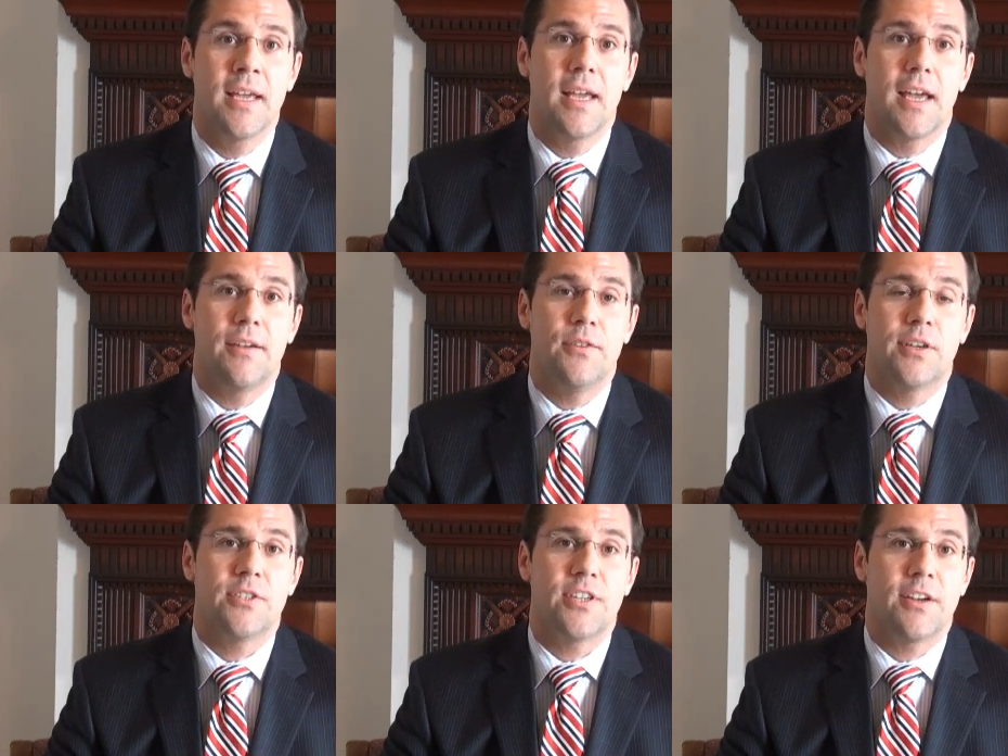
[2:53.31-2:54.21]
If you
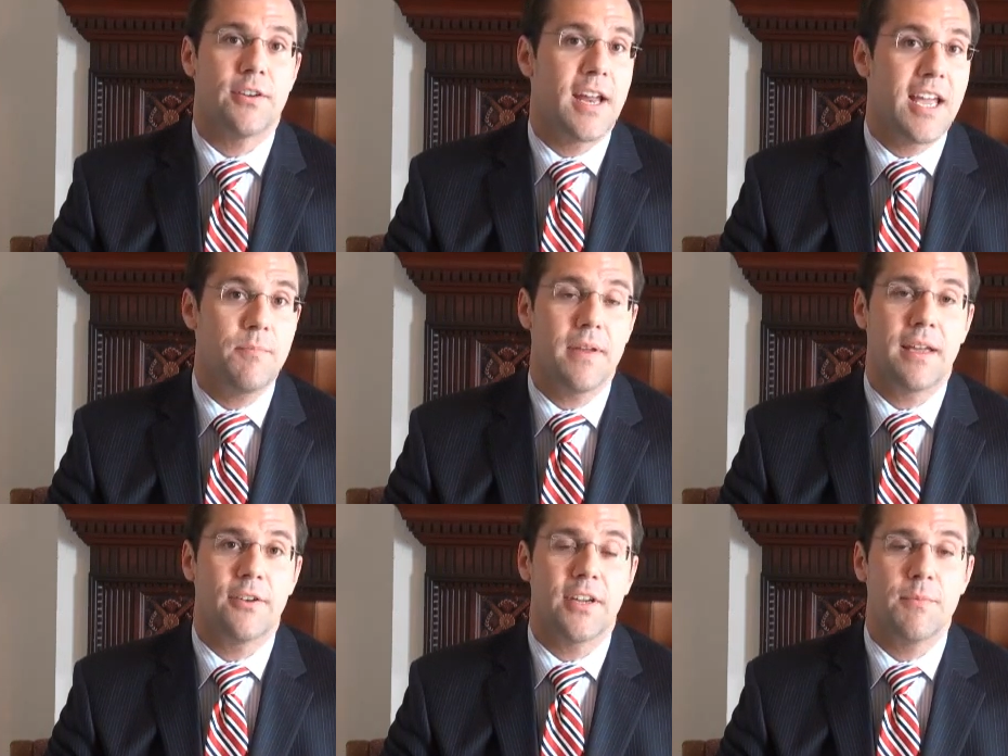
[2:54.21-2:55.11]
can share your name
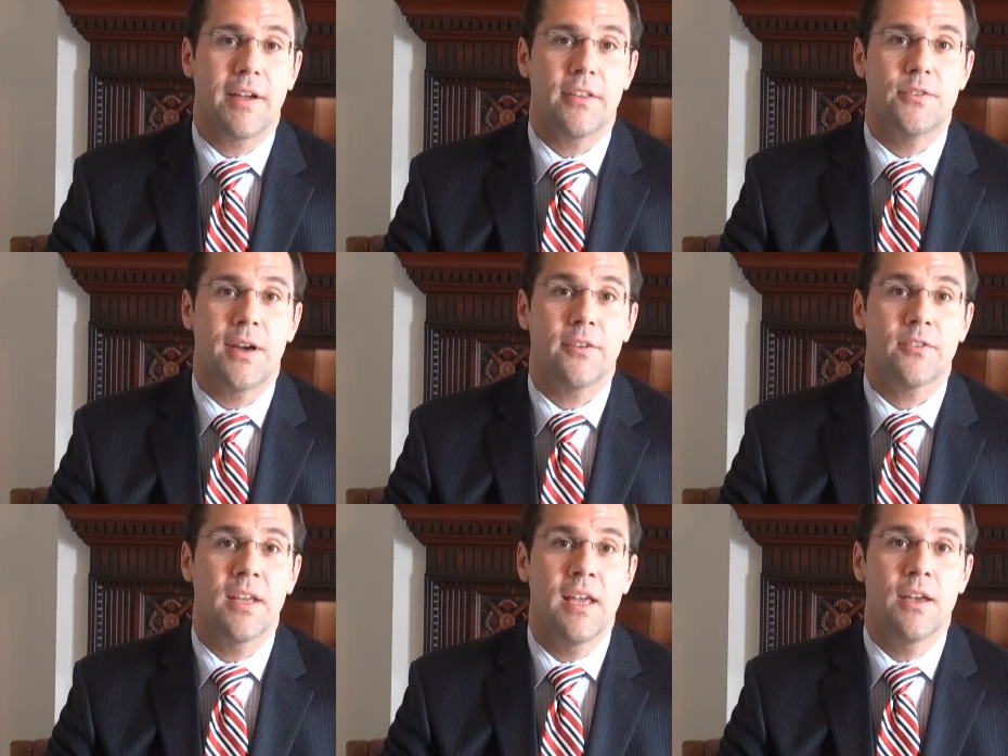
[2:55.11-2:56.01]
and your email
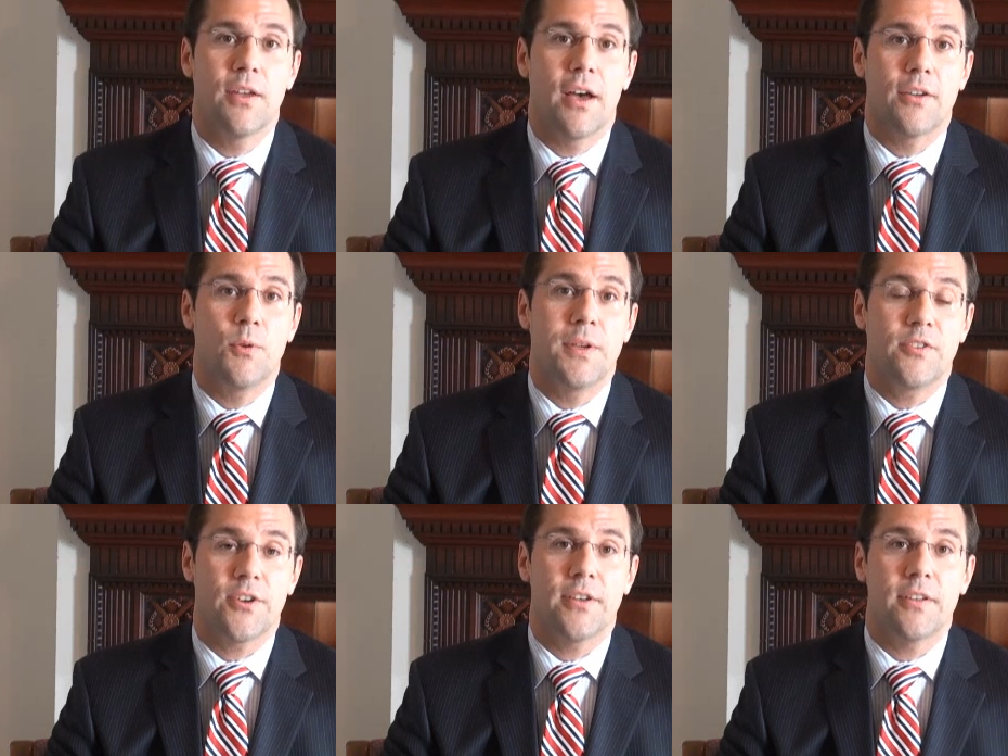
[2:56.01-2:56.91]
address, you'll be
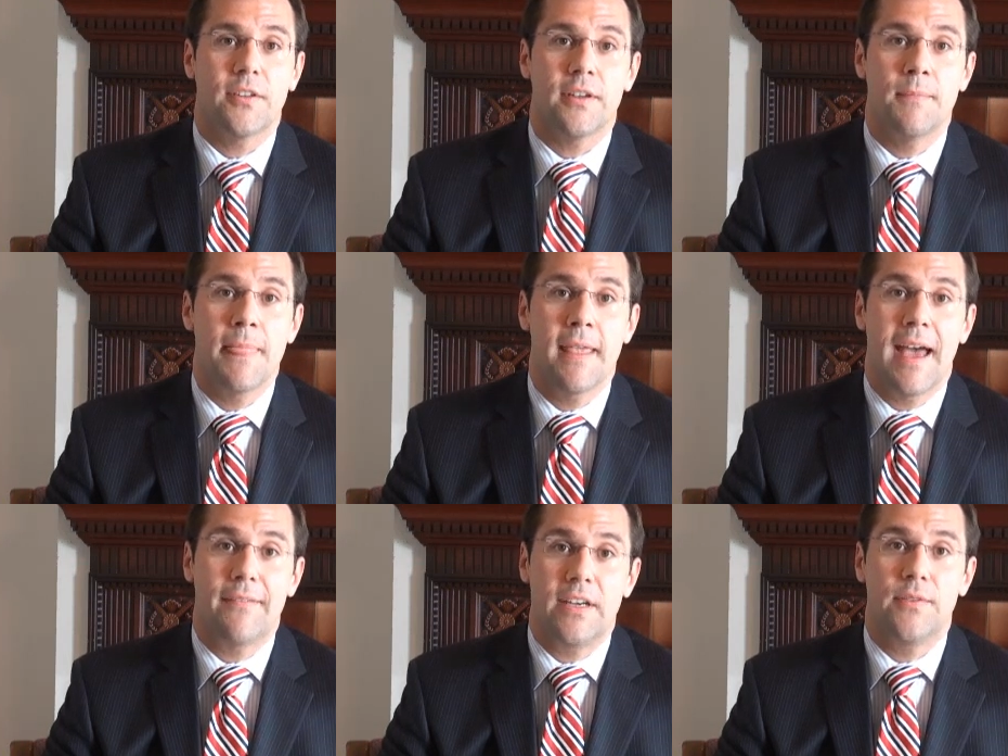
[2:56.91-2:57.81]
certain to
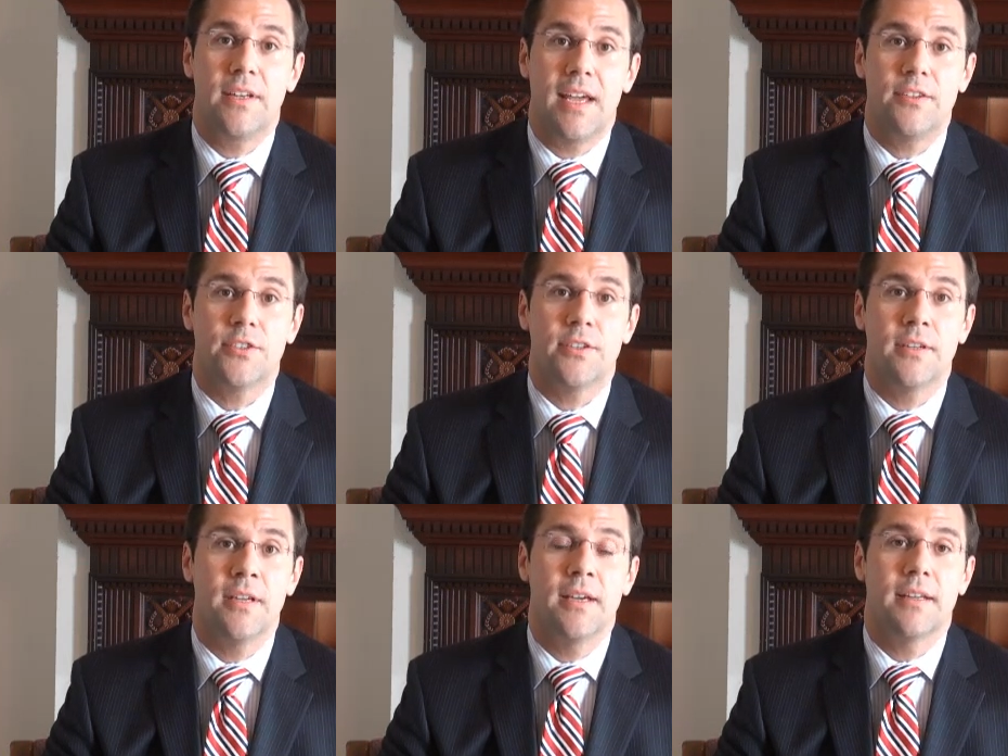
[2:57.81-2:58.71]
have an
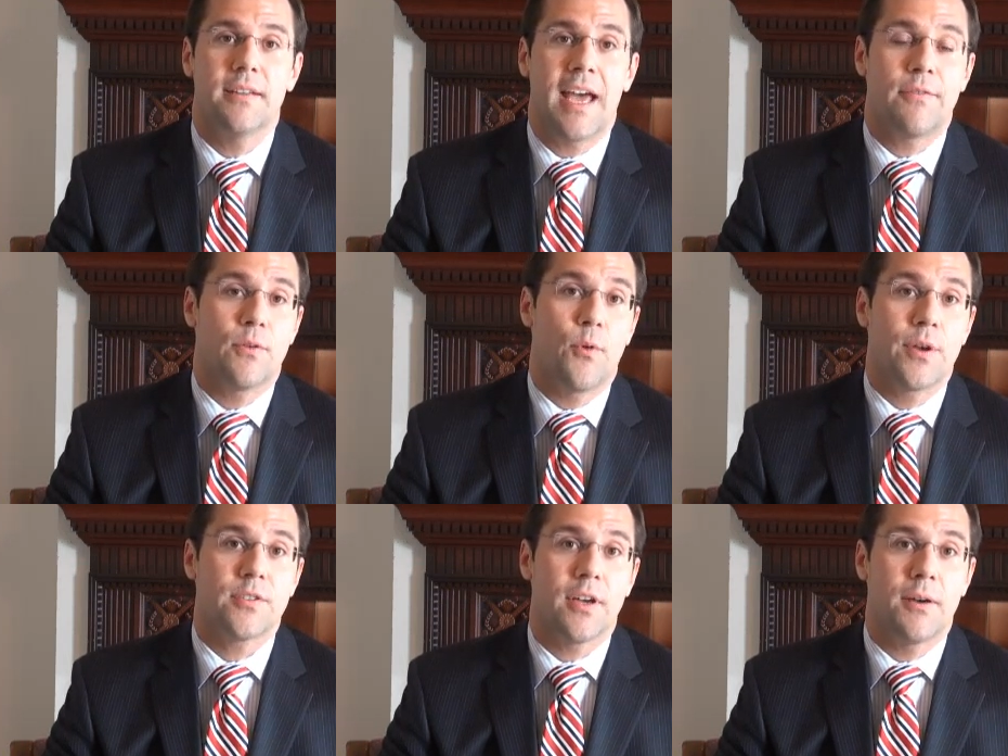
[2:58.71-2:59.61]
invitation to have your
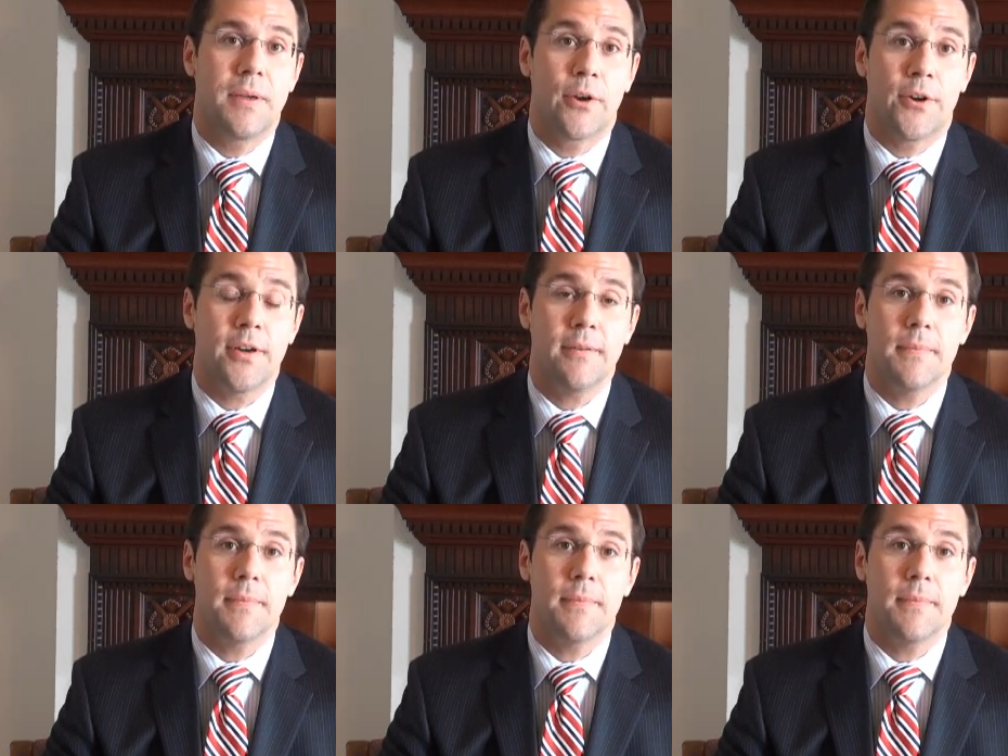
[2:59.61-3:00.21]
voice be heard.